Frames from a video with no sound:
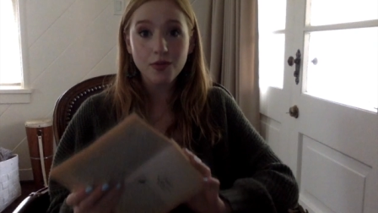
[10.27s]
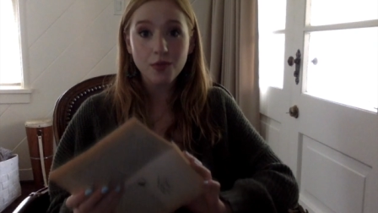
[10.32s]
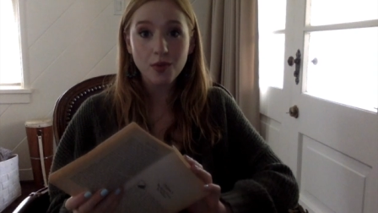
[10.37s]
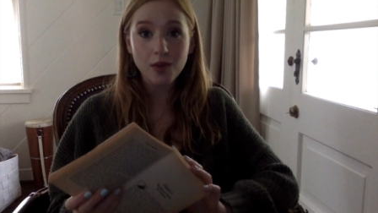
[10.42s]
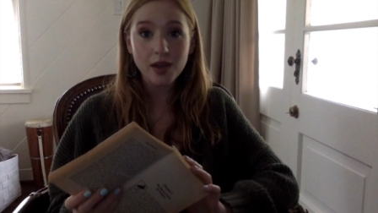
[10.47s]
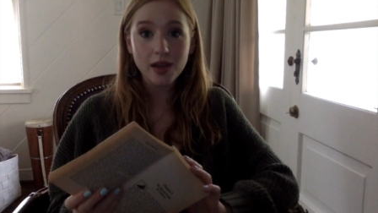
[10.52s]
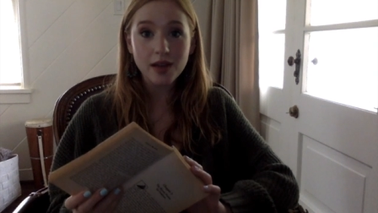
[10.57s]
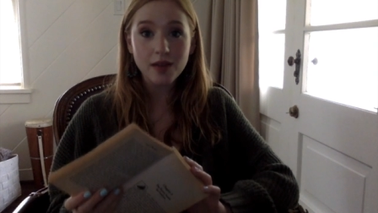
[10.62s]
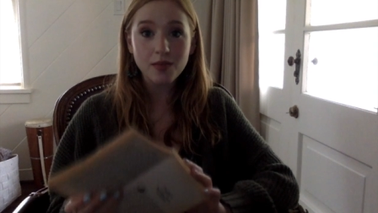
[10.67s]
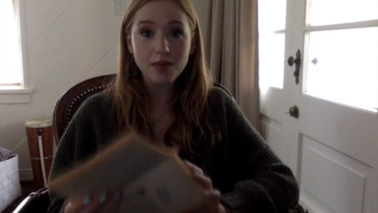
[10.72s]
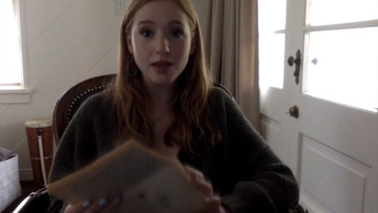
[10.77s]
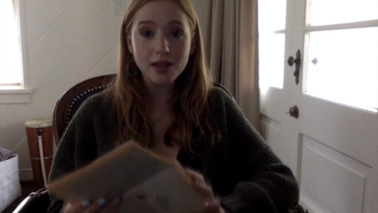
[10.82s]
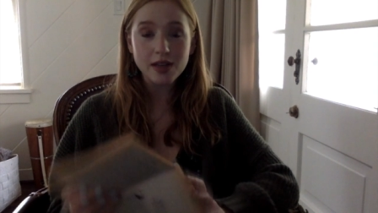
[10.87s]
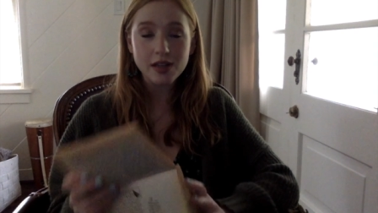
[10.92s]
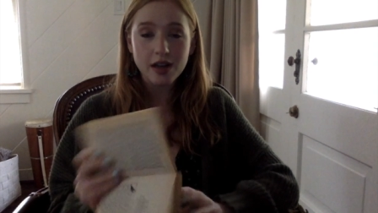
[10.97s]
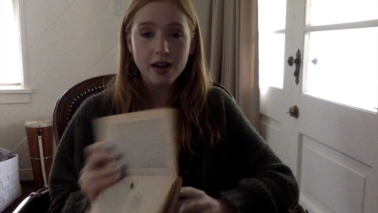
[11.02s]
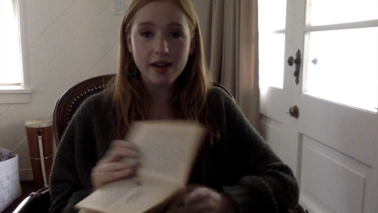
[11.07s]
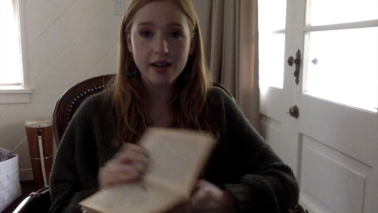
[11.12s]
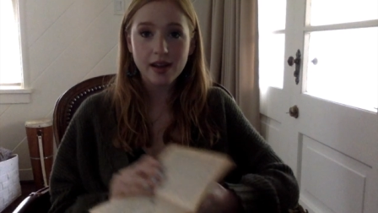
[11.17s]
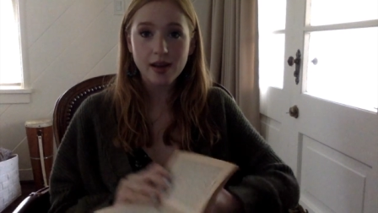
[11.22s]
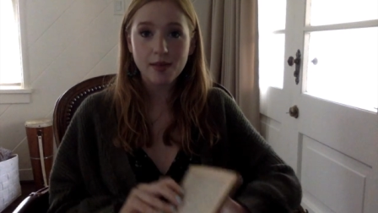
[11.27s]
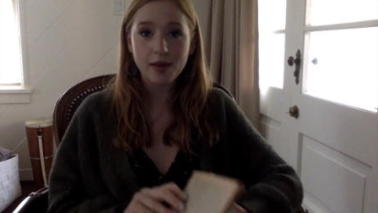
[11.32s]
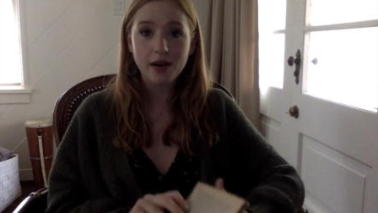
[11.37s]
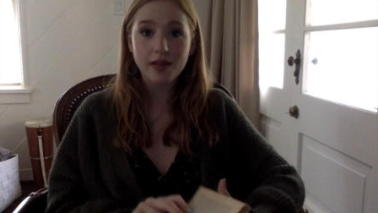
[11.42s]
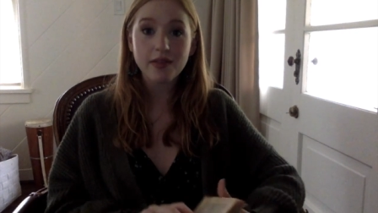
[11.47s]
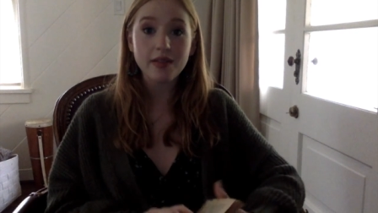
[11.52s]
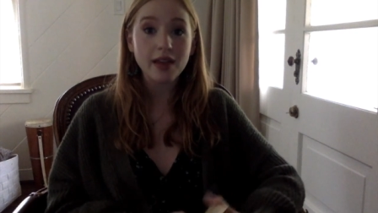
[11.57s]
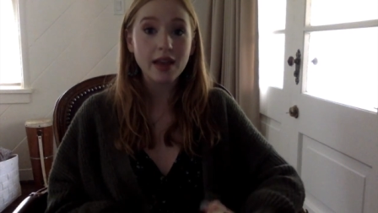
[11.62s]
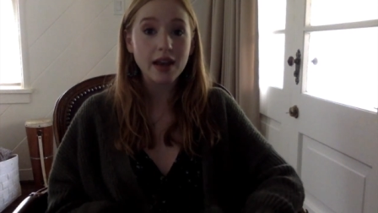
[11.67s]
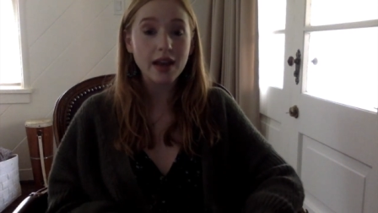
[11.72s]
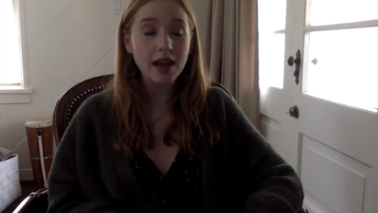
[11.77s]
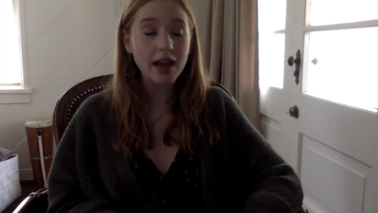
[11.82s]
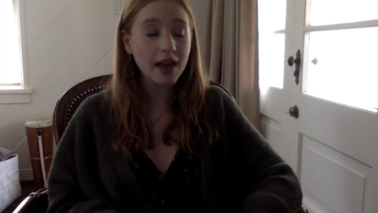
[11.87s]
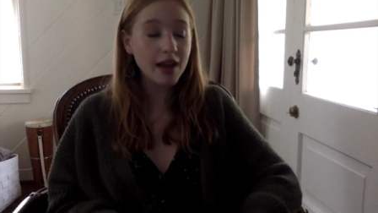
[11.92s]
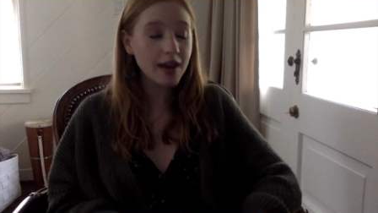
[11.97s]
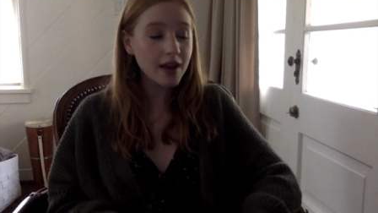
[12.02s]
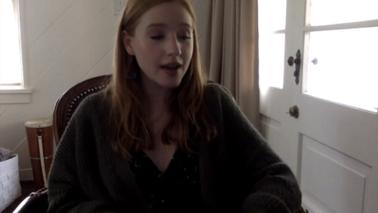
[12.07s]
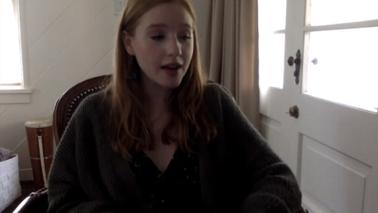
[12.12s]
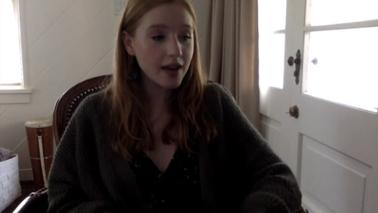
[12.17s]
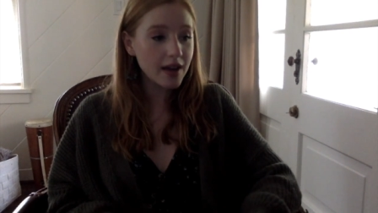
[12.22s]
we had been talking about Santa
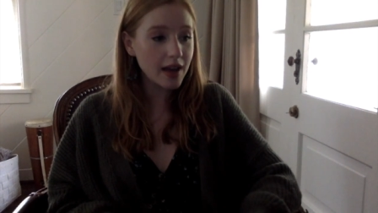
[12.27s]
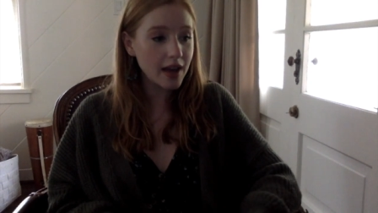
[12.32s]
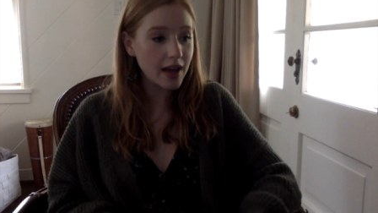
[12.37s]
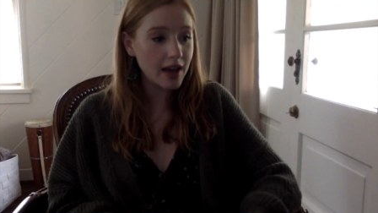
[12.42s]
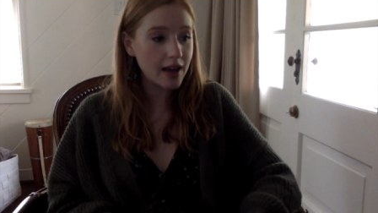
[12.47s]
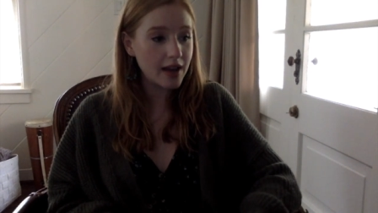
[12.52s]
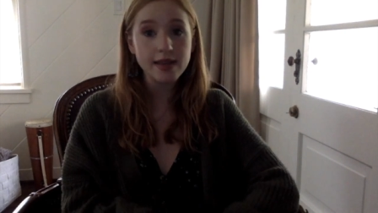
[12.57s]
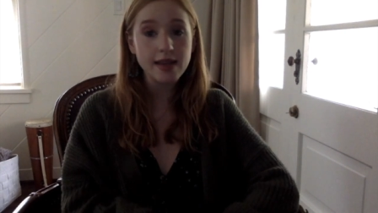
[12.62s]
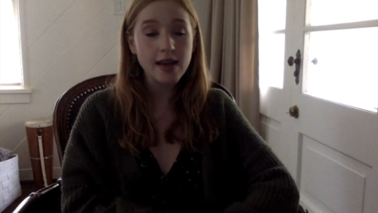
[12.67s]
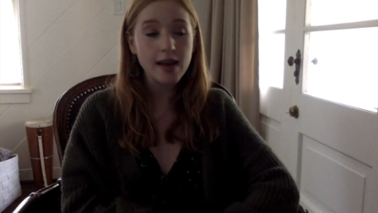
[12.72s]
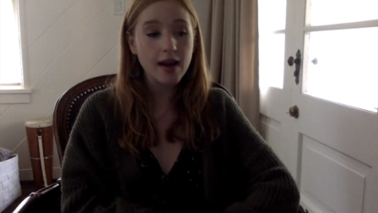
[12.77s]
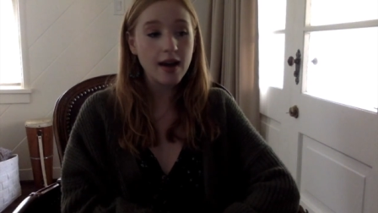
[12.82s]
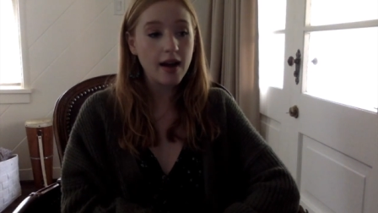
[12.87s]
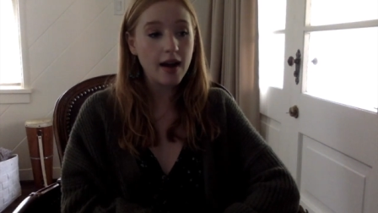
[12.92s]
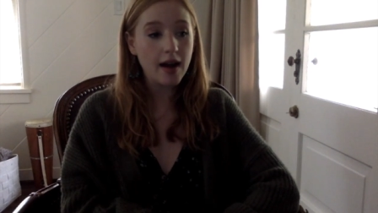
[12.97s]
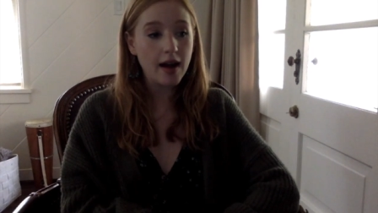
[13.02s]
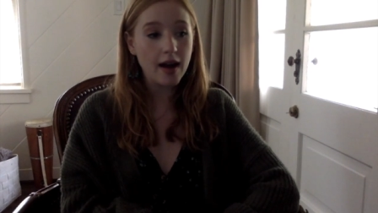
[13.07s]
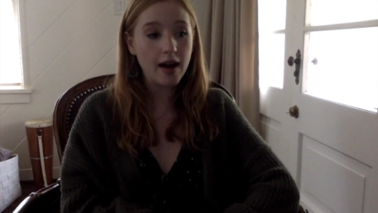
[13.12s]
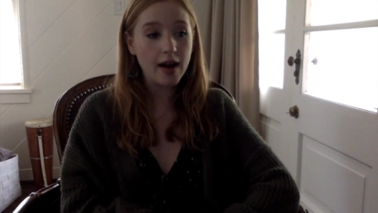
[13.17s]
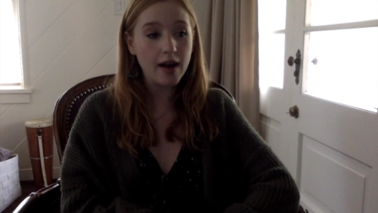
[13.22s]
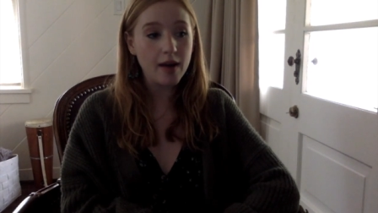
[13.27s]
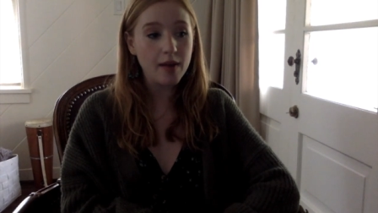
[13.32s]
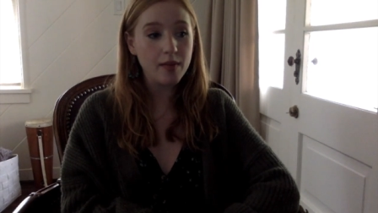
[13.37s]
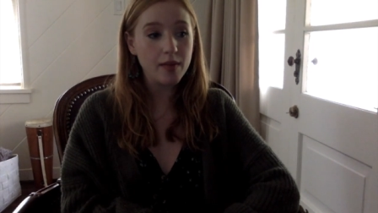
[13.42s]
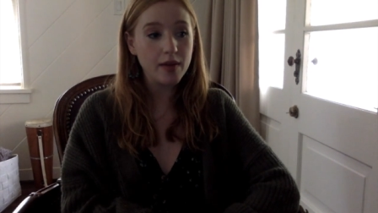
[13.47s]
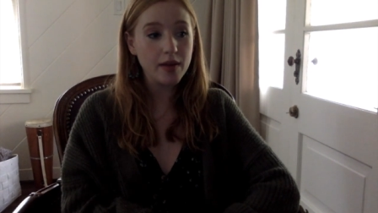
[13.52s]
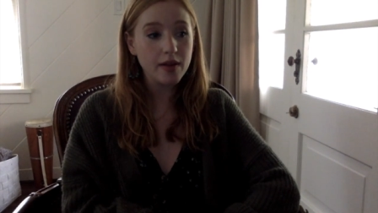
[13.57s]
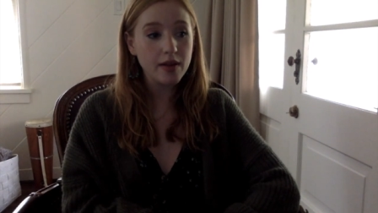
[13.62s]
Anna, and um,